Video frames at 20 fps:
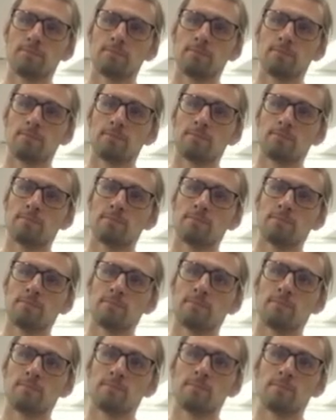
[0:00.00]

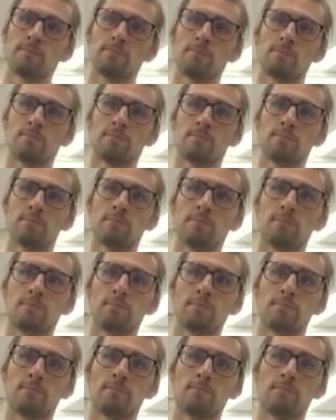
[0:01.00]

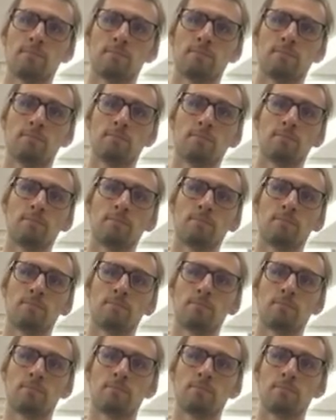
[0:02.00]

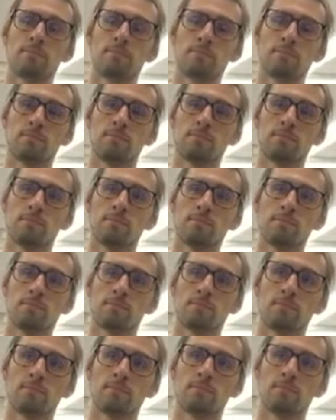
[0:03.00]

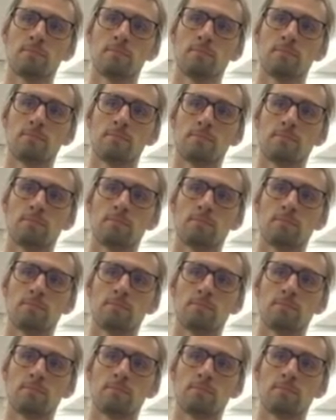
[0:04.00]
No words are spoken by the person on screen.